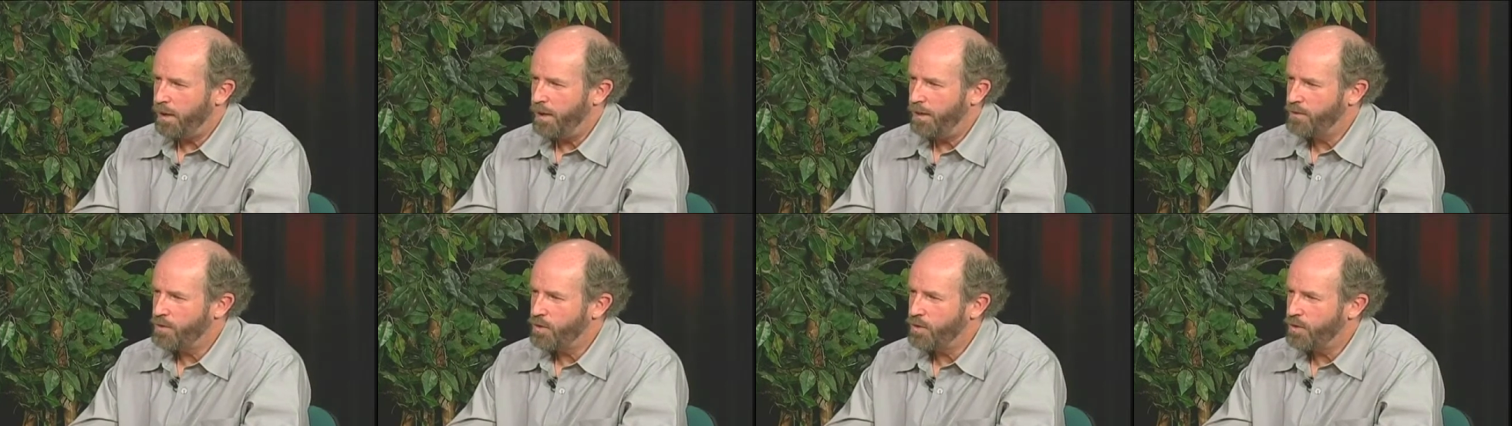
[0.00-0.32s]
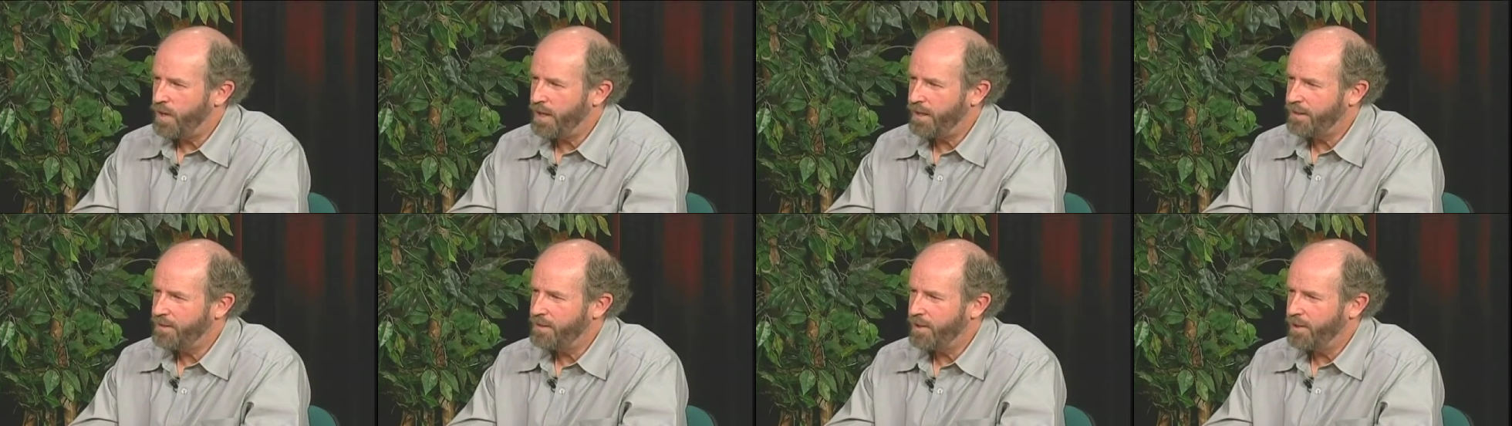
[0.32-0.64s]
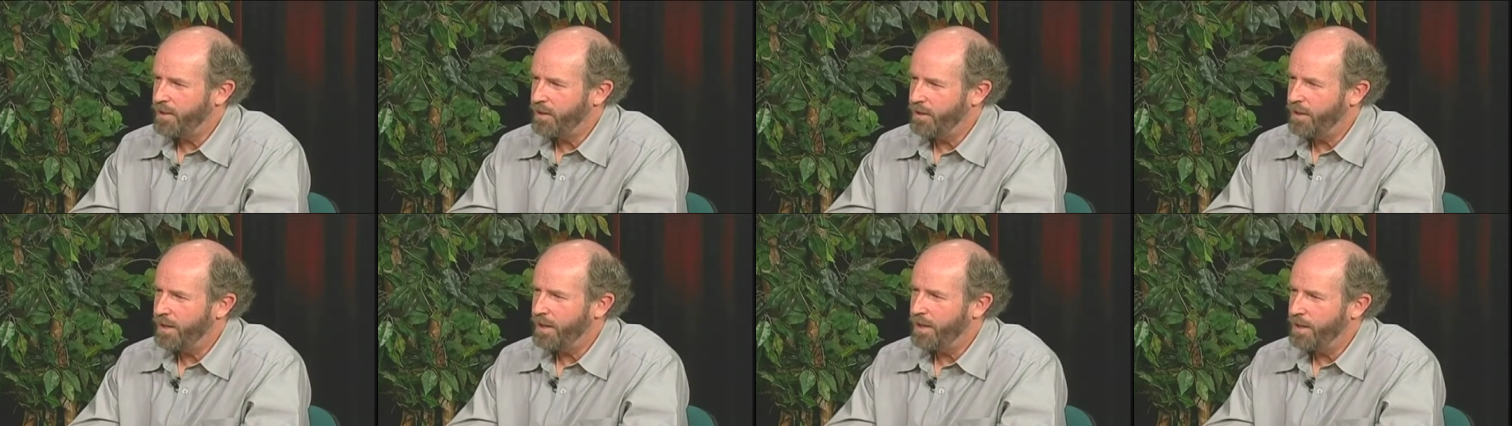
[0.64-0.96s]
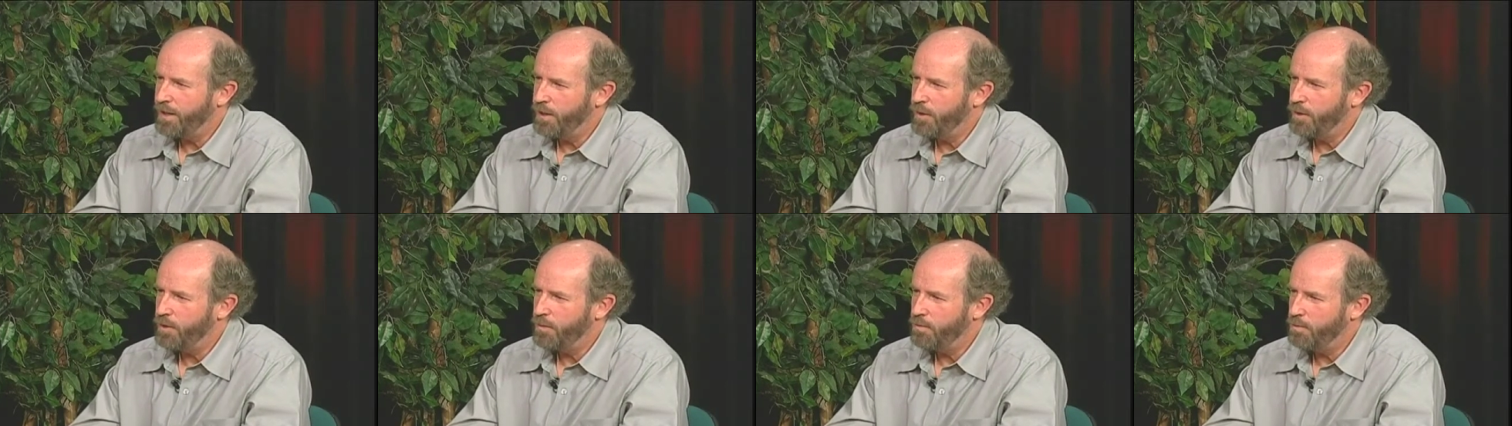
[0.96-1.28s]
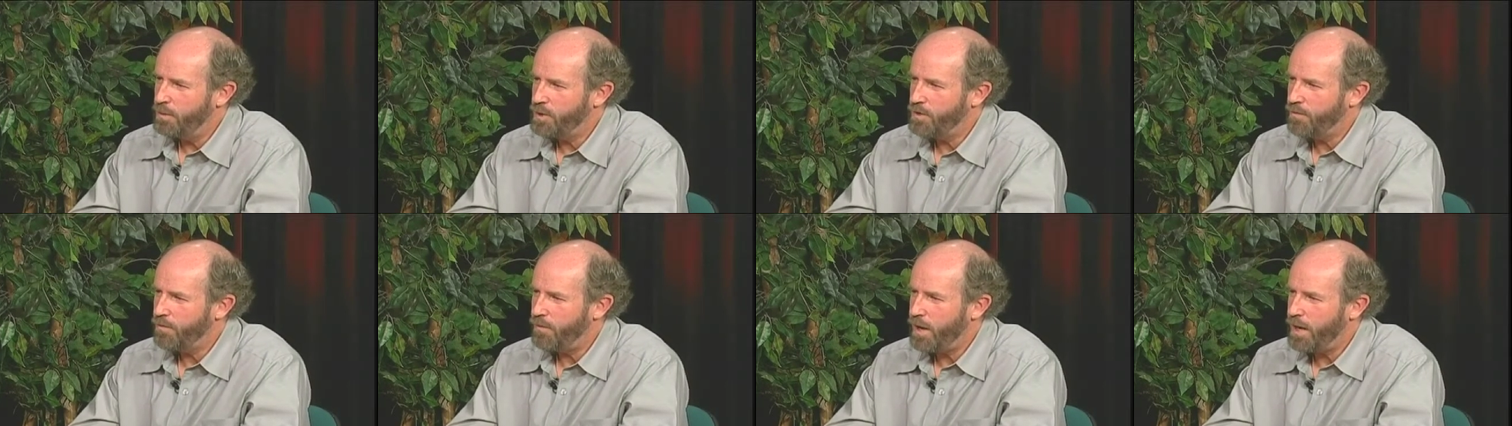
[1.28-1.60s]
directing the
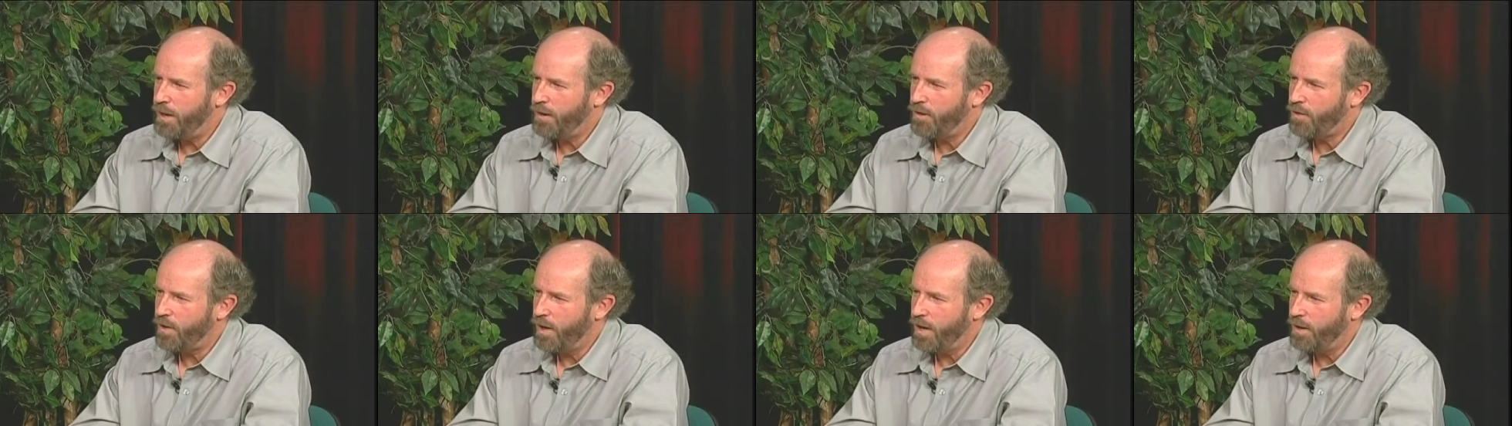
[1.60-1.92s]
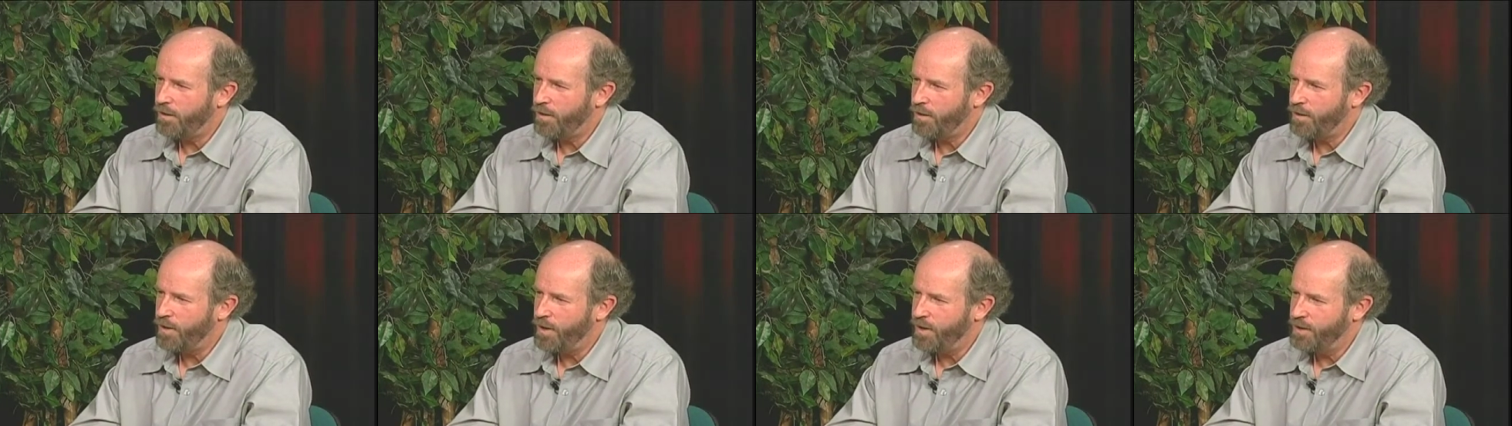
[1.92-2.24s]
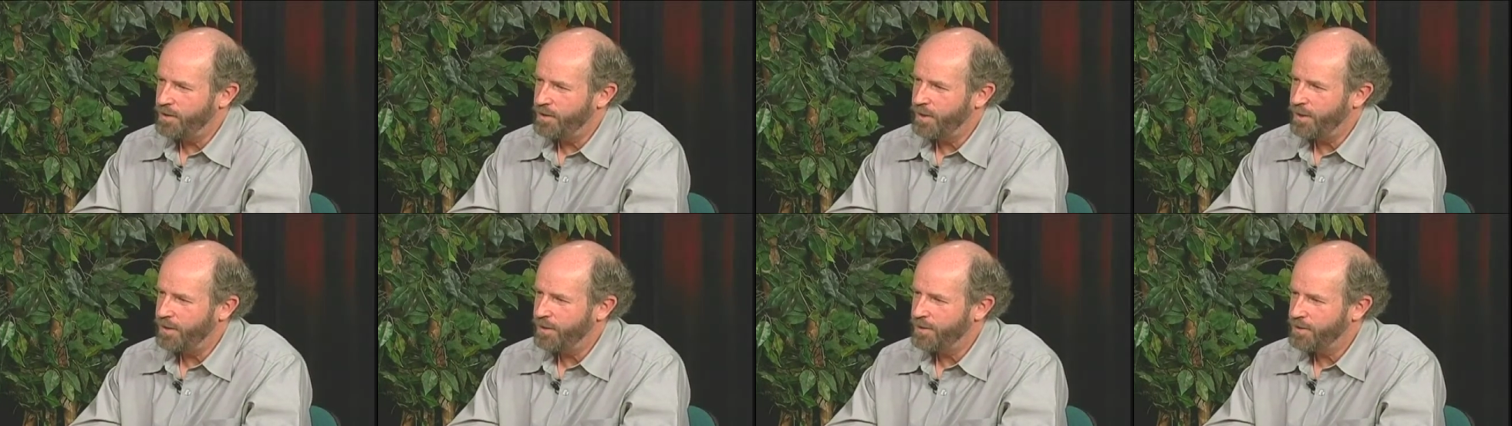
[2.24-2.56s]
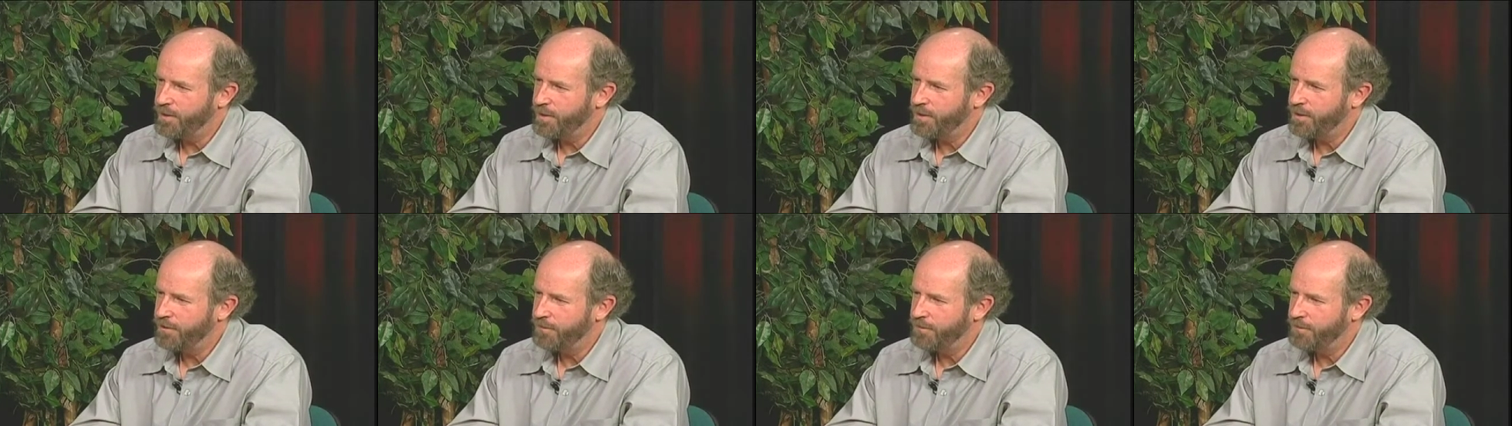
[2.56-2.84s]
Miss Firecracker contest?